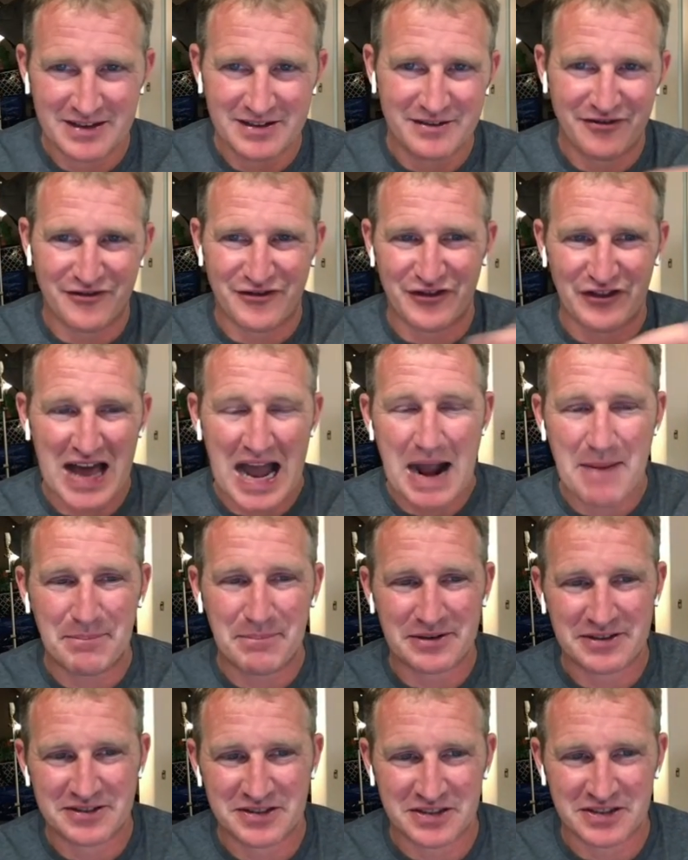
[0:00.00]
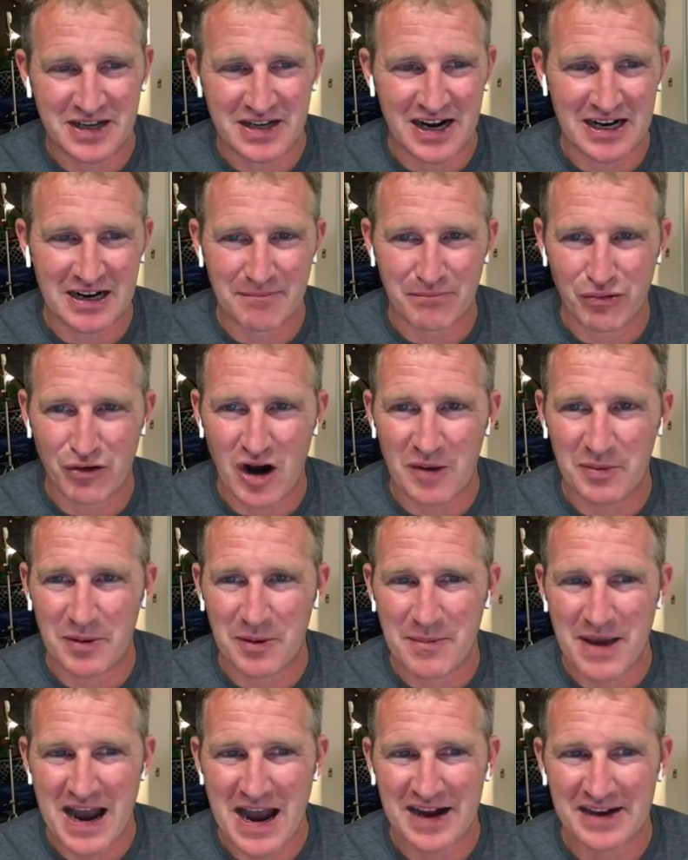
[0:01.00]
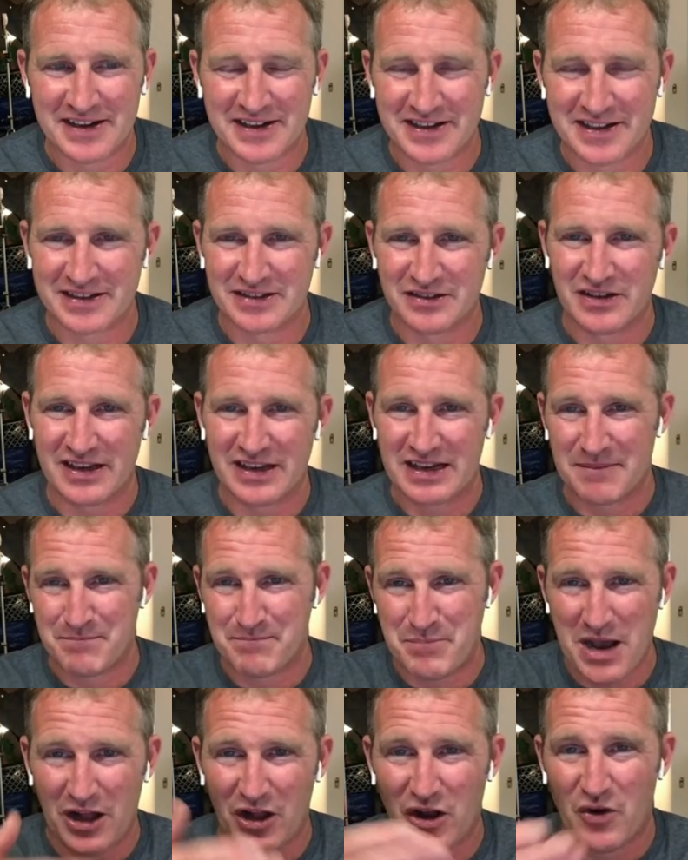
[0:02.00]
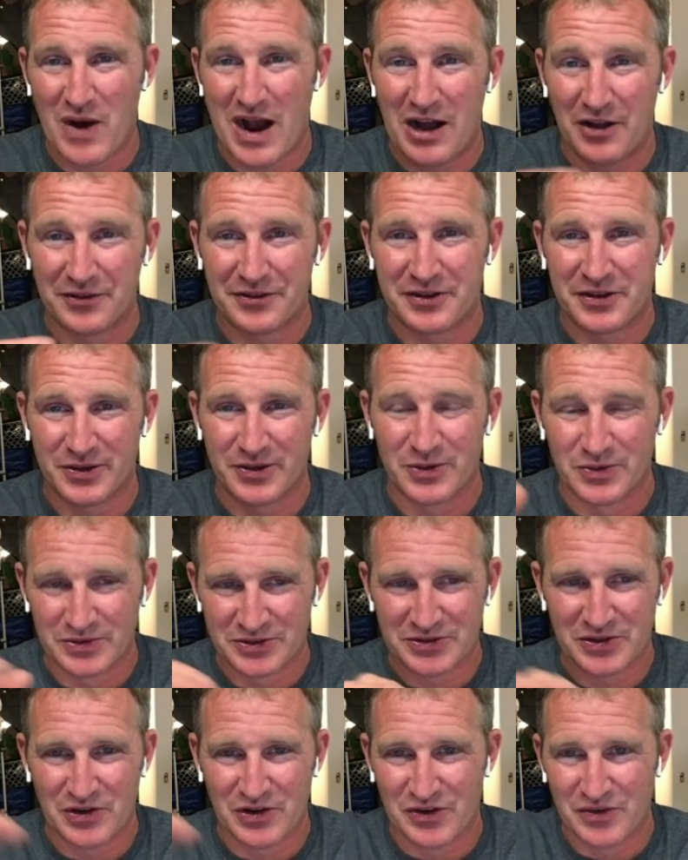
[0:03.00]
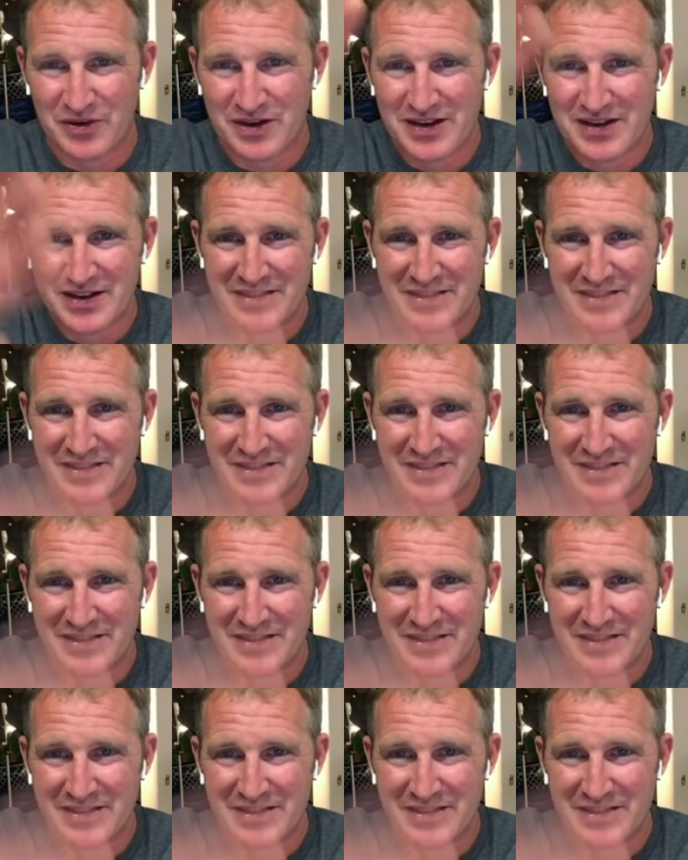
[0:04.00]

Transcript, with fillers: flap is just kind of problematic, and it can bellow out too. So